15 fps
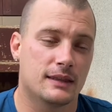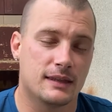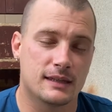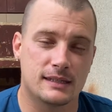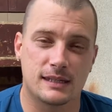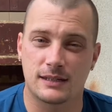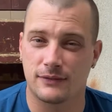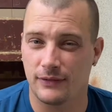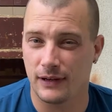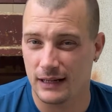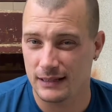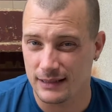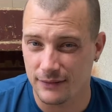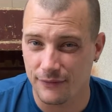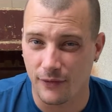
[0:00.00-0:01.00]
This is a very
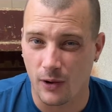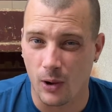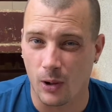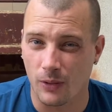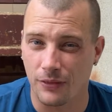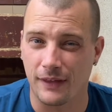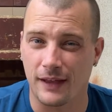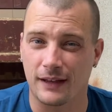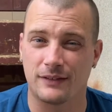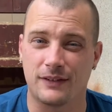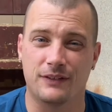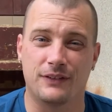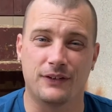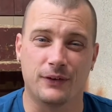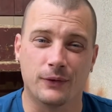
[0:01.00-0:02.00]
difficult thing to
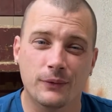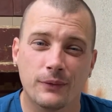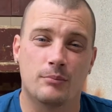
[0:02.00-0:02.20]
do.